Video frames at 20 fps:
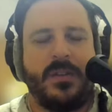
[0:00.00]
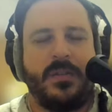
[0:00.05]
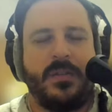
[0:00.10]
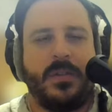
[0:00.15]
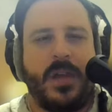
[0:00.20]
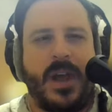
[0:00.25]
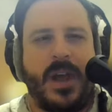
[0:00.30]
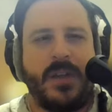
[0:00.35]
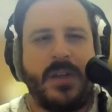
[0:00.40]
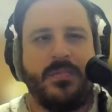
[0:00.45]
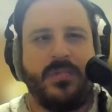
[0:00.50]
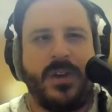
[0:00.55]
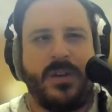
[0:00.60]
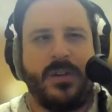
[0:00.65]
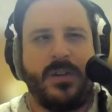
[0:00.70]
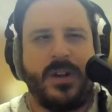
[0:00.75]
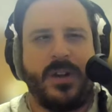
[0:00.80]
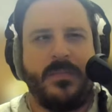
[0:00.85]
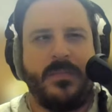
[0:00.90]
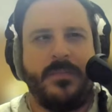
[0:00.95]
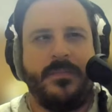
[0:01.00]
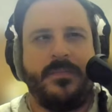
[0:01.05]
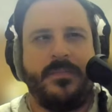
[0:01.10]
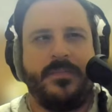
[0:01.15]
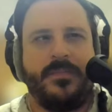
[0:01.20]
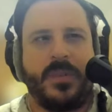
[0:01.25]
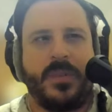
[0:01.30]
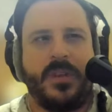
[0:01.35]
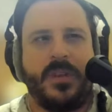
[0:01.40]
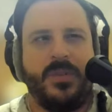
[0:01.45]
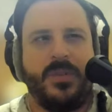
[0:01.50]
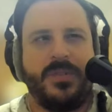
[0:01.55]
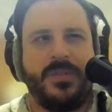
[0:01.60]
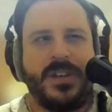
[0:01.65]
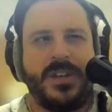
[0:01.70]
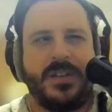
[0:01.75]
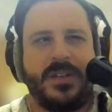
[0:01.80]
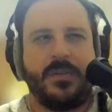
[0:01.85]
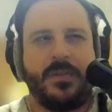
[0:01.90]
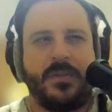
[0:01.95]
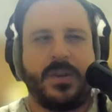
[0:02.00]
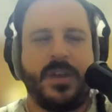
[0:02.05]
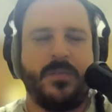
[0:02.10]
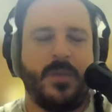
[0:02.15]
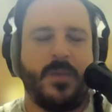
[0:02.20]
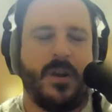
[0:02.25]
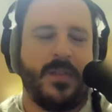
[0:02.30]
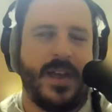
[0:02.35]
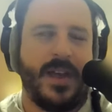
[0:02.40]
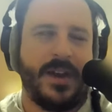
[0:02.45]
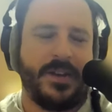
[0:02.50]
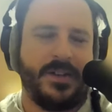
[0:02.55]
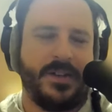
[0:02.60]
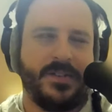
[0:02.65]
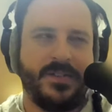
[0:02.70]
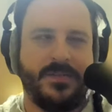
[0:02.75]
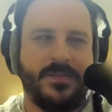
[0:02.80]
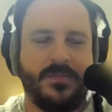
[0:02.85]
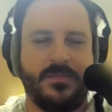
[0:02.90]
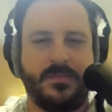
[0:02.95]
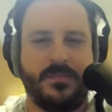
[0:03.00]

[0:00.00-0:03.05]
library, and we'll take a look at where that is.